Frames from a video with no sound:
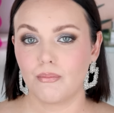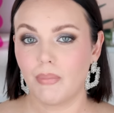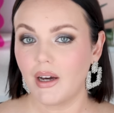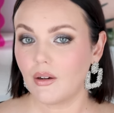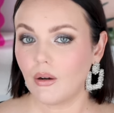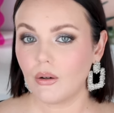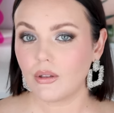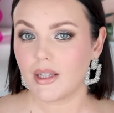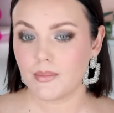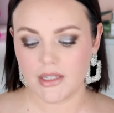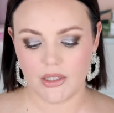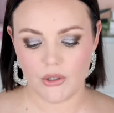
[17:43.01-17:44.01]
butthole
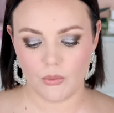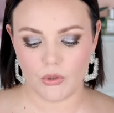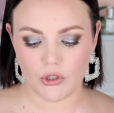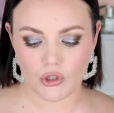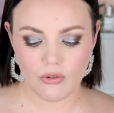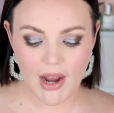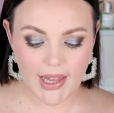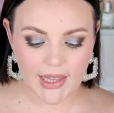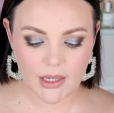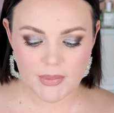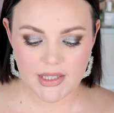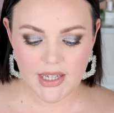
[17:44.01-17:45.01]
lips and I don't want dry
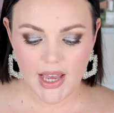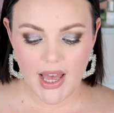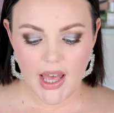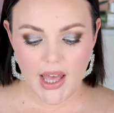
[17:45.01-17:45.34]
lips.